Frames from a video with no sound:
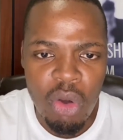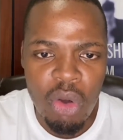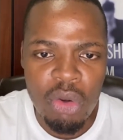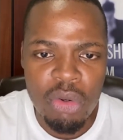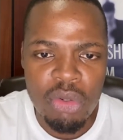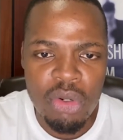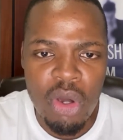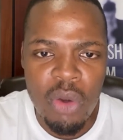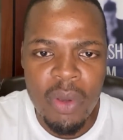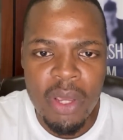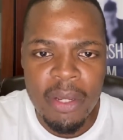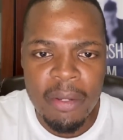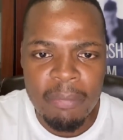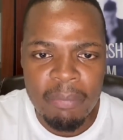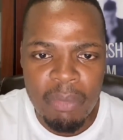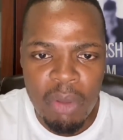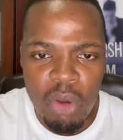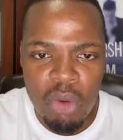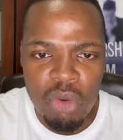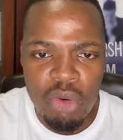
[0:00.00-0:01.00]

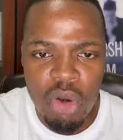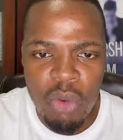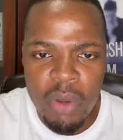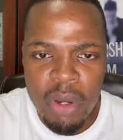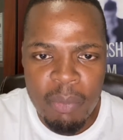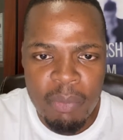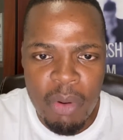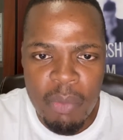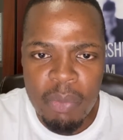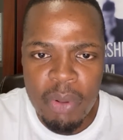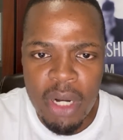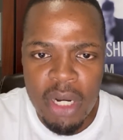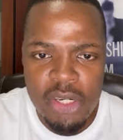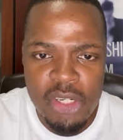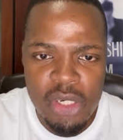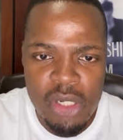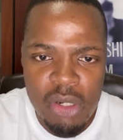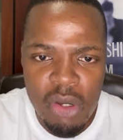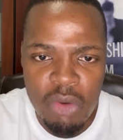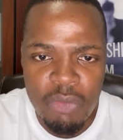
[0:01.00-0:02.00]
ongoing or growing
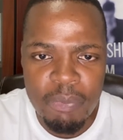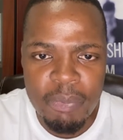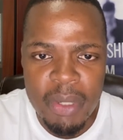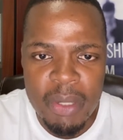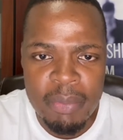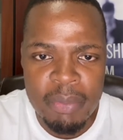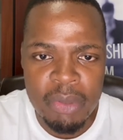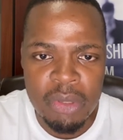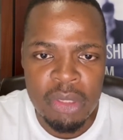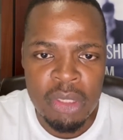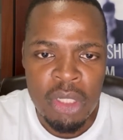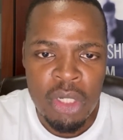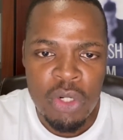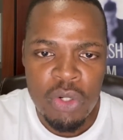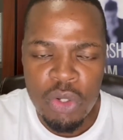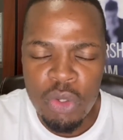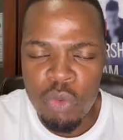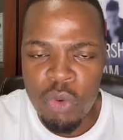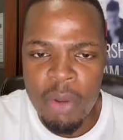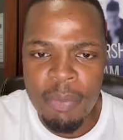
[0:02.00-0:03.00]
population of people,
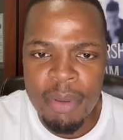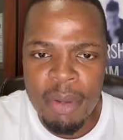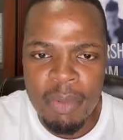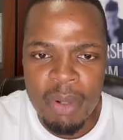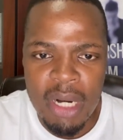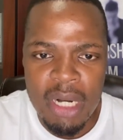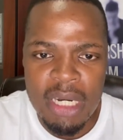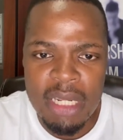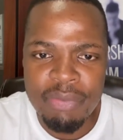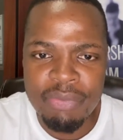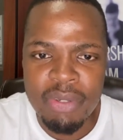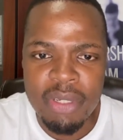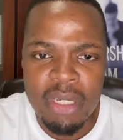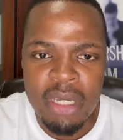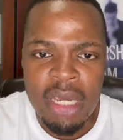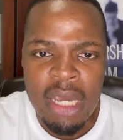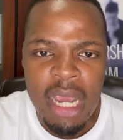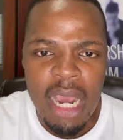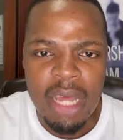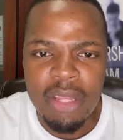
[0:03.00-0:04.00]
not where people are living.